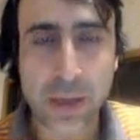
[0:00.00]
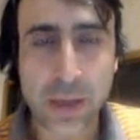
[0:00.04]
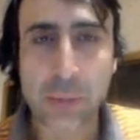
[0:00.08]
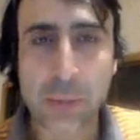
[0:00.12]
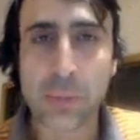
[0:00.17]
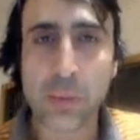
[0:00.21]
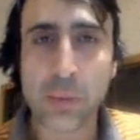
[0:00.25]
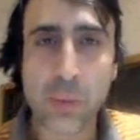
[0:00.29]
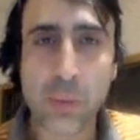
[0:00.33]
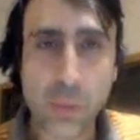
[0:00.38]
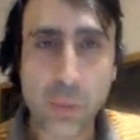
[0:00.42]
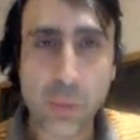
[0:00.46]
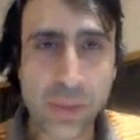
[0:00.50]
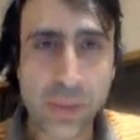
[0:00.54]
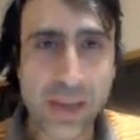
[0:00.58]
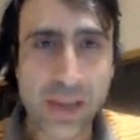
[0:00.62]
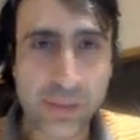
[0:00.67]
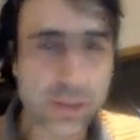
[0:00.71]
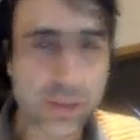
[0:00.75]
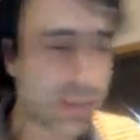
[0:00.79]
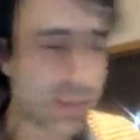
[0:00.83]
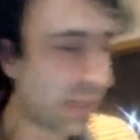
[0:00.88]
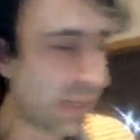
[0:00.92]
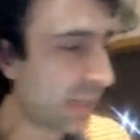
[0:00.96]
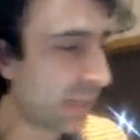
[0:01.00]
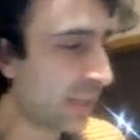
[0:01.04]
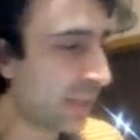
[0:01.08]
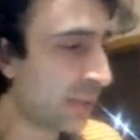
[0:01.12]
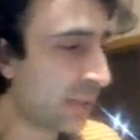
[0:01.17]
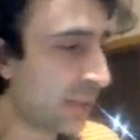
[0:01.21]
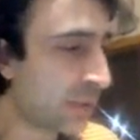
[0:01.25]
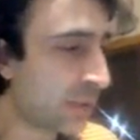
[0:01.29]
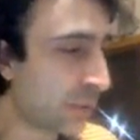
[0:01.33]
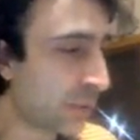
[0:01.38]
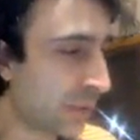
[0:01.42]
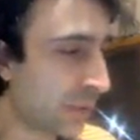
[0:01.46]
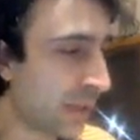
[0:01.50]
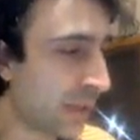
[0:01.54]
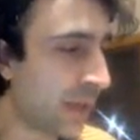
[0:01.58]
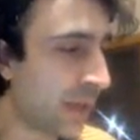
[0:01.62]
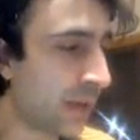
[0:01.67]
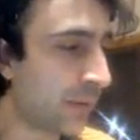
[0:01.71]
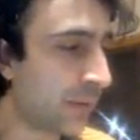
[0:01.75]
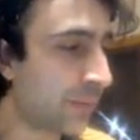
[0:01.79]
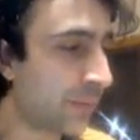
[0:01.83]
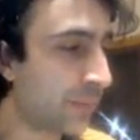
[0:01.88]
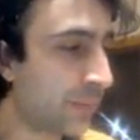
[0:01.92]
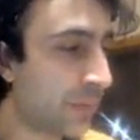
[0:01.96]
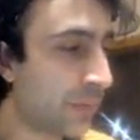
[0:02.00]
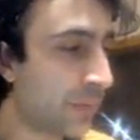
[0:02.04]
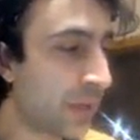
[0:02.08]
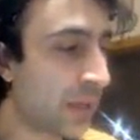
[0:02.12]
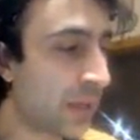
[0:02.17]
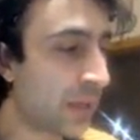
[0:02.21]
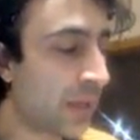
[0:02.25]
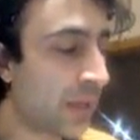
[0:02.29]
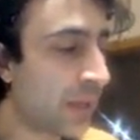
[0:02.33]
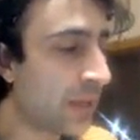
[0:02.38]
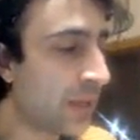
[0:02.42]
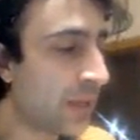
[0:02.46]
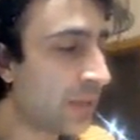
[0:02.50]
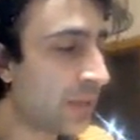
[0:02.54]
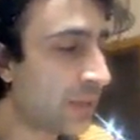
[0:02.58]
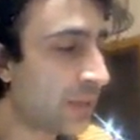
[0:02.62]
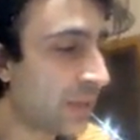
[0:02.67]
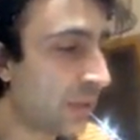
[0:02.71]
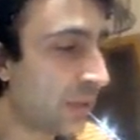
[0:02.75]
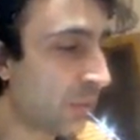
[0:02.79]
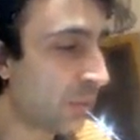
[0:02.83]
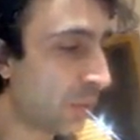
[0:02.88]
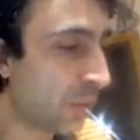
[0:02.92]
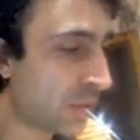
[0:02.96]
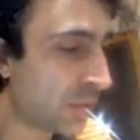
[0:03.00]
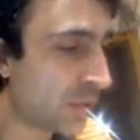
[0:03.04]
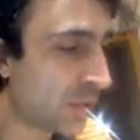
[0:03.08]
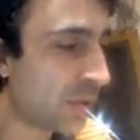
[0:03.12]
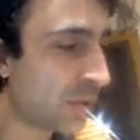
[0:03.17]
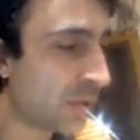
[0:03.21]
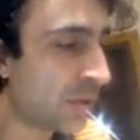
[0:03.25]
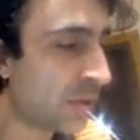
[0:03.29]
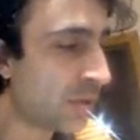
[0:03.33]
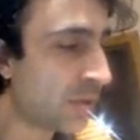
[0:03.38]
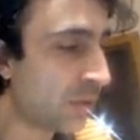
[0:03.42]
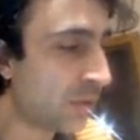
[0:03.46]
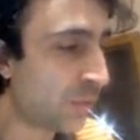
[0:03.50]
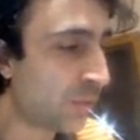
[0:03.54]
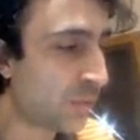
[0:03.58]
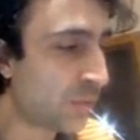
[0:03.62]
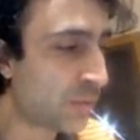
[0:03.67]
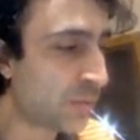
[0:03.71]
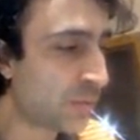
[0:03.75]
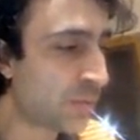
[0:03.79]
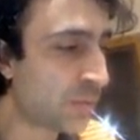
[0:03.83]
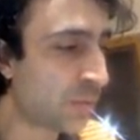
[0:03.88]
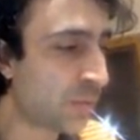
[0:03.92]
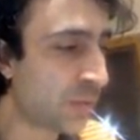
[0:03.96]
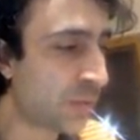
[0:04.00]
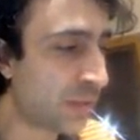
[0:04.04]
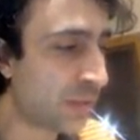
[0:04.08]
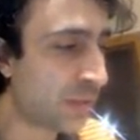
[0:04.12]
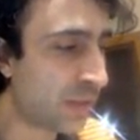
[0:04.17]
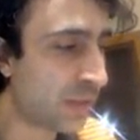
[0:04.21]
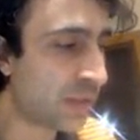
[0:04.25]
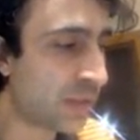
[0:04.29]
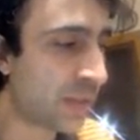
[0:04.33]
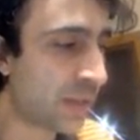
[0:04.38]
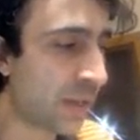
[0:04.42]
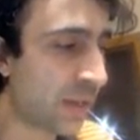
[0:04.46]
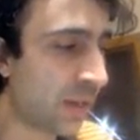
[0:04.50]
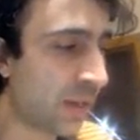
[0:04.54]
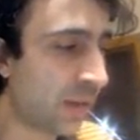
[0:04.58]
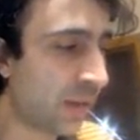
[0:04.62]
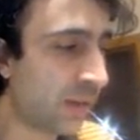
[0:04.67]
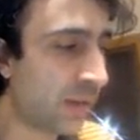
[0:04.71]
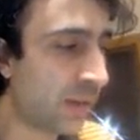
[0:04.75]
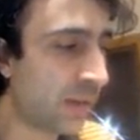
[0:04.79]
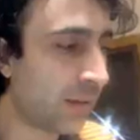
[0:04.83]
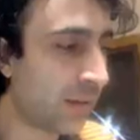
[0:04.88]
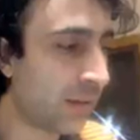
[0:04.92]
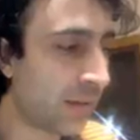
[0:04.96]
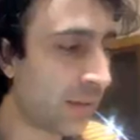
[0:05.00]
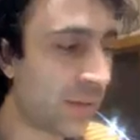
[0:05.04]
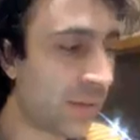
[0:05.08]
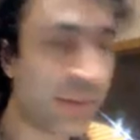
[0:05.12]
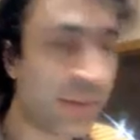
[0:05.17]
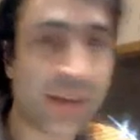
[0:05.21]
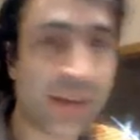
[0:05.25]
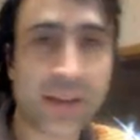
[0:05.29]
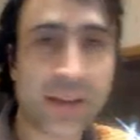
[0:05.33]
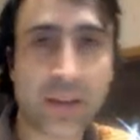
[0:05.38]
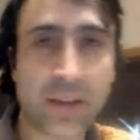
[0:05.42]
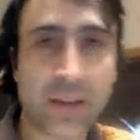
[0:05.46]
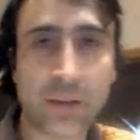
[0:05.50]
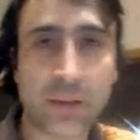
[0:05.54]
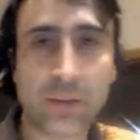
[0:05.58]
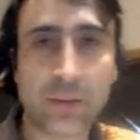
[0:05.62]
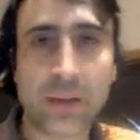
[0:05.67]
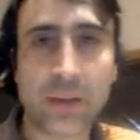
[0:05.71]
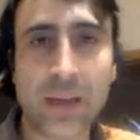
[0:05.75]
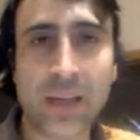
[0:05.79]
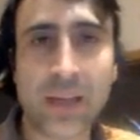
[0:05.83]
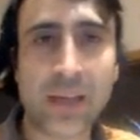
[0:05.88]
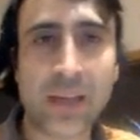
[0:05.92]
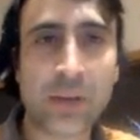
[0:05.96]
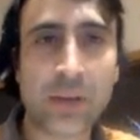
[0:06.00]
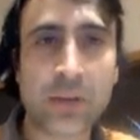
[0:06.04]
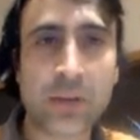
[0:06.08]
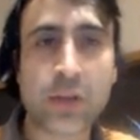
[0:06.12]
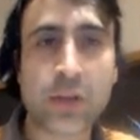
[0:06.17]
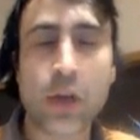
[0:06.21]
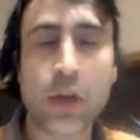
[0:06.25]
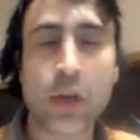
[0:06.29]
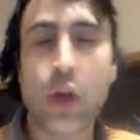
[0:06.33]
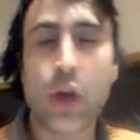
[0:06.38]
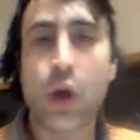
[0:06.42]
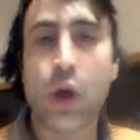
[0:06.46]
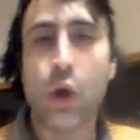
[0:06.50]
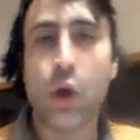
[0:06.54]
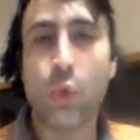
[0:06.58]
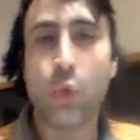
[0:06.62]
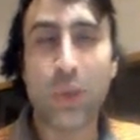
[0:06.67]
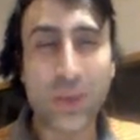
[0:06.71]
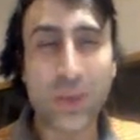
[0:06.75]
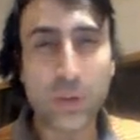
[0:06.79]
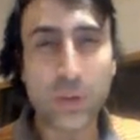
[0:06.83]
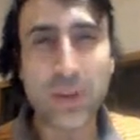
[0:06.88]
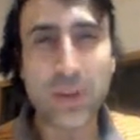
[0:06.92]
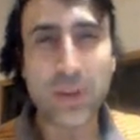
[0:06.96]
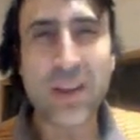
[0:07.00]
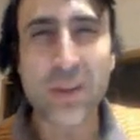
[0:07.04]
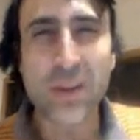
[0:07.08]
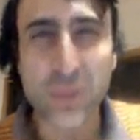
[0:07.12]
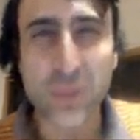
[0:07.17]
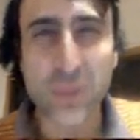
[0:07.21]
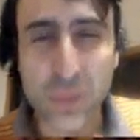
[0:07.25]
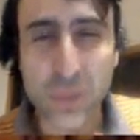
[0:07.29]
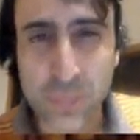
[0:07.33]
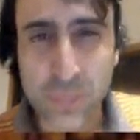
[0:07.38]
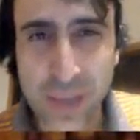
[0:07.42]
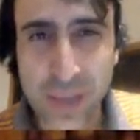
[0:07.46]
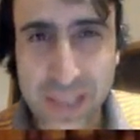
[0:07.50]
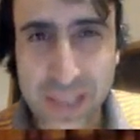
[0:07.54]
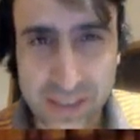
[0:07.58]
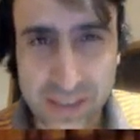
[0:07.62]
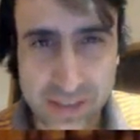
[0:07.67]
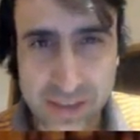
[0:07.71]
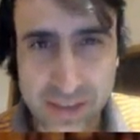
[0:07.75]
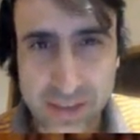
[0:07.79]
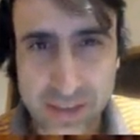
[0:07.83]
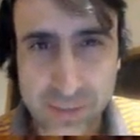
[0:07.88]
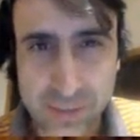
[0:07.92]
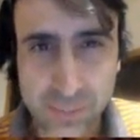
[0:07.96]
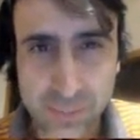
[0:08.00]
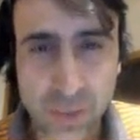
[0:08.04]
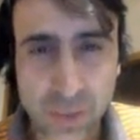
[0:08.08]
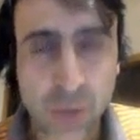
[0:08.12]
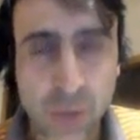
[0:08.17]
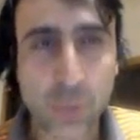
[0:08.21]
But what we haven't taken into account is what's the difference between this L and that L? In other words, we're looking at repeats.